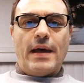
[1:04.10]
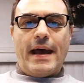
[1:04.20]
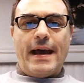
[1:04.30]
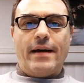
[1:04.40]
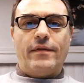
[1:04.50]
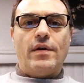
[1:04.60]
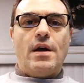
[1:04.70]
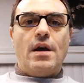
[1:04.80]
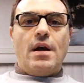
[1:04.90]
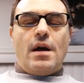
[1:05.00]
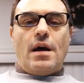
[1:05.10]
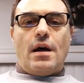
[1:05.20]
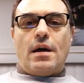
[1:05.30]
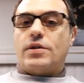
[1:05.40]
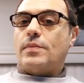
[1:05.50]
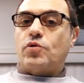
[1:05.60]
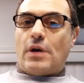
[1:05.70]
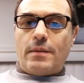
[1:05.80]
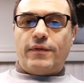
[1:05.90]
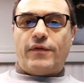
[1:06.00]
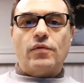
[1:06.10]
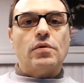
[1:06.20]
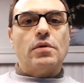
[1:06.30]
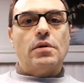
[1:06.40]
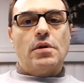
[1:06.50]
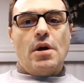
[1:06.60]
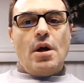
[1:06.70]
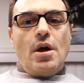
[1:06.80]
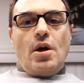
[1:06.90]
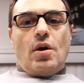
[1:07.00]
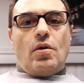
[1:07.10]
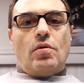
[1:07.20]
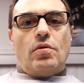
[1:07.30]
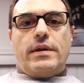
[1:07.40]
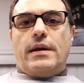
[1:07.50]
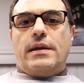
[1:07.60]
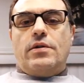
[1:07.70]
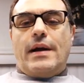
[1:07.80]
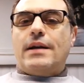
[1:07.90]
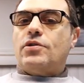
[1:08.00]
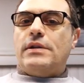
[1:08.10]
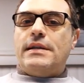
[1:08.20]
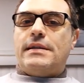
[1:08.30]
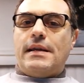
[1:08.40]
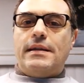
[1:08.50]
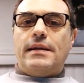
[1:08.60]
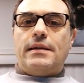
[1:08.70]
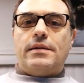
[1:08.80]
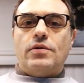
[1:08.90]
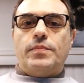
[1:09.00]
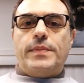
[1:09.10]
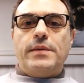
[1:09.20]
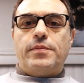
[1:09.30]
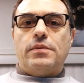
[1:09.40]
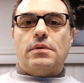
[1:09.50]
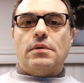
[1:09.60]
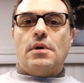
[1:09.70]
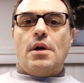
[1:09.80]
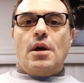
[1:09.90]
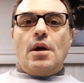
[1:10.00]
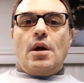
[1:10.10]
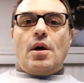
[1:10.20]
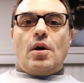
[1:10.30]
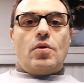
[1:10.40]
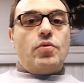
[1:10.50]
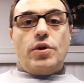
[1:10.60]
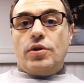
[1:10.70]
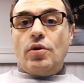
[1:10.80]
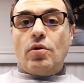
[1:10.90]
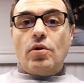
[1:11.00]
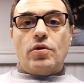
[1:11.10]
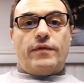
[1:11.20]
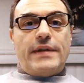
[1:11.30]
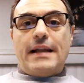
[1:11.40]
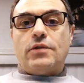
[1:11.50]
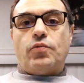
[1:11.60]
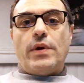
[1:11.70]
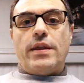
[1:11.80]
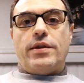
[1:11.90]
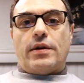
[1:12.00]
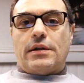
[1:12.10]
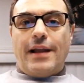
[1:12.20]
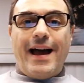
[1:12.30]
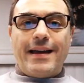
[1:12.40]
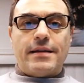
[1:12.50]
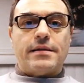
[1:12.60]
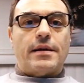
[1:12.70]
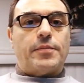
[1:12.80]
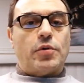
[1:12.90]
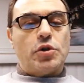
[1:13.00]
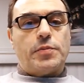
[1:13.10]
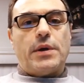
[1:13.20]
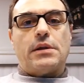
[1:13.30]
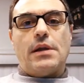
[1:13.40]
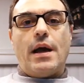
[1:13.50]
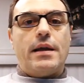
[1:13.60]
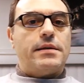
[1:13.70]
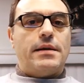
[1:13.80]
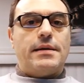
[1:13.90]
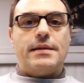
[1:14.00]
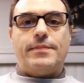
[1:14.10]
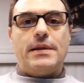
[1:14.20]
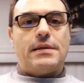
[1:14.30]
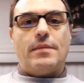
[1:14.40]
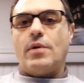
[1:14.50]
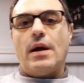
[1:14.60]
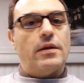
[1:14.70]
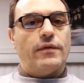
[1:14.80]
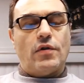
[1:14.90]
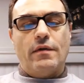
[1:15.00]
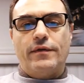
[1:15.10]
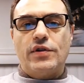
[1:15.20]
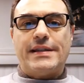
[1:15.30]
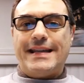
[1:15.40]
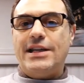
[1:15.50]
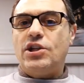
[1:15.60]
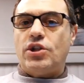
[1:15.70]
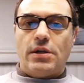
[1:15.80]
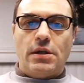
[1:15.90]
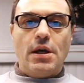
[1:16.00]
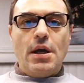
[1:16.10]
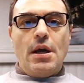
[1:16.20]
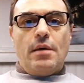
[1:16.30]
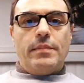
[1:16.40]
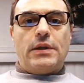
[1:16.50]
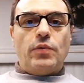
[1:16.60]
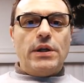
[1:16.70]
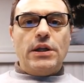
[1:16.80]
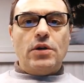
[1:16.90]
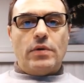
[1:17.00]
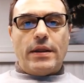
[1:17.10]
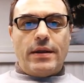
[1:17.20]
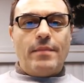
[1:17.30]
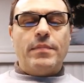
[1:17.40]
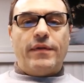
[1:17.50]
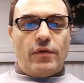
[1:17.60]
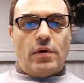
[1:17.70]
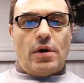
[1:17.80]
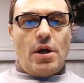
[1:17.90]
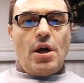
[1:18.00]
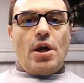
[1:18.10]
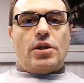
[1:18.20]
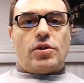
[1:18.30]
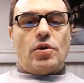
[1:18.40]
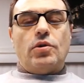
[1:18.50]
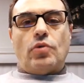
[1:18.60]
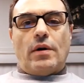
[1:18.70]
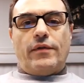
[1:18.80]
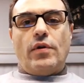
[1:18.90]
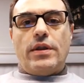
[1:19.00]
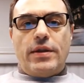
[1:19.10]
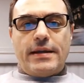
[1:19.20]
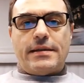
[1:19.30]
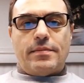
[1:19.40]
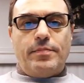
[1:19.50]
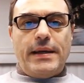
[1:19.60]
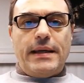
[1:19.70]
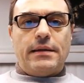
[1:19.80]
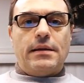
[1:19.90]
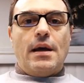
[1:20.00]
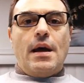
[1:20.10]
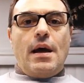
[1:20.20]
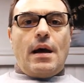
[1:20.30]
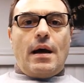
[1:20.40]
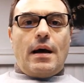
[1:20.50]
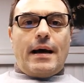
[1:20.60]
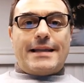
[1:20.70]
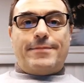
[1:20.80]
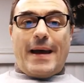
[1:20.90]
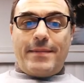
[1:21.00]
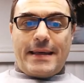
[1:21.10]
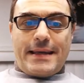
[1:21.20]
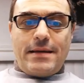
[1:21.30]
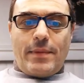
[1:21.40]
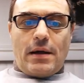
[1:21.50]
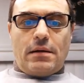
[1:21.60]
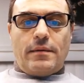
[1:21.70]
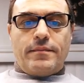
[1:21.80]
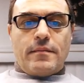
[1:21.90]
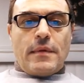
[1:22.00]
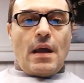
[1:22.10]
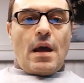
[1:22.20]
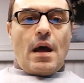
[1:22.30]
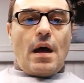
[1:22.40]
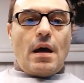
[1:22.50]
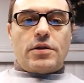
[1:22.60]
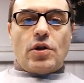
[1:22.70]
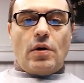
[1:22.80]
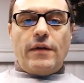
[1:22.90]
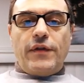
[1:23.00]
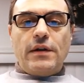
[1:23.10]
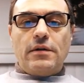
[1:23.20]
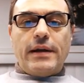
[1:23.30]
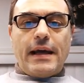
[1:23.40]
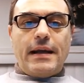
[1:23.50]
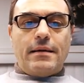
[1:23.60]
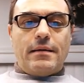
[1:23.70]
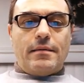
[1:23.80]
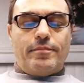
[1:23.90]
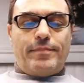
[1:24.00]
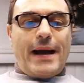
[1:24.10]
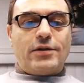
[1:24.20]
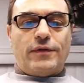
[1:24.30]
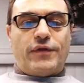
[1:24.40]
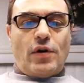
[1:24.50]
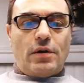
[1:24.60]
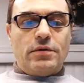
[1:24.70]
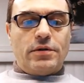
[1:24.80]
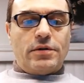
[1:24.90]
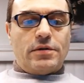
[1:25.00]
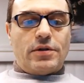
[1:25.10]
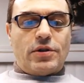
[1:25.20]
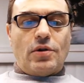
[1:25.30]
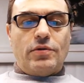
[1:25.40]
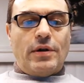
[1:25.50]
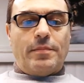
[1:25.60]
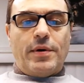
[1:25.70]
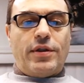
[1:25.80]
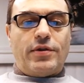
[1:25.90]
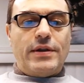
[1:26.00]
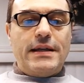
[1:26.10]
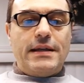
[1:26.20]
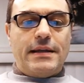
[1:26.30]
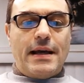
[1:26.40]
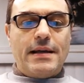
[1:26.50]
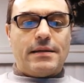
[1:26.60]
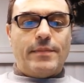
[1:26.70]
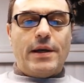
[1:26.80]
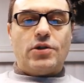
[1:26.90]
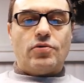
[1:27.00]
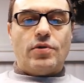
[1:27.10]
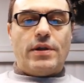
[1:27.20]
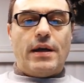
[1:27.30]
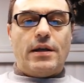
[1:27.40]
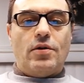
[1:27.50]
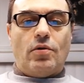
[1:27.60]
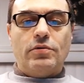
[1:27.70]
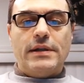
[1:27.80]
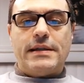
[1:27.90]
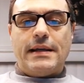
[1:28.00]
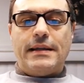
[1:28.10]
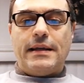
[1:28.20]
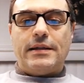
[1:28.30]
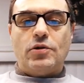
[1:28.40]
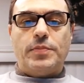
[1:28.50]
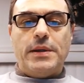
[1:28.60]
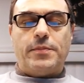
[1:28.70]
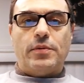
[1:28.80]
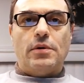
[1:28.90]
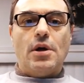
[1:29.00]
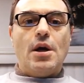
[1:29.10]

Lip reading: have subscribed for, or that you're actually sending to people who you know, you've dealt with, their clients, their prospect clients. There has been some kind of conversation between you and them before. So to avoid this being a spammy email. So if you look at it back to front, so number 3, yes, make sure that you're only sending to people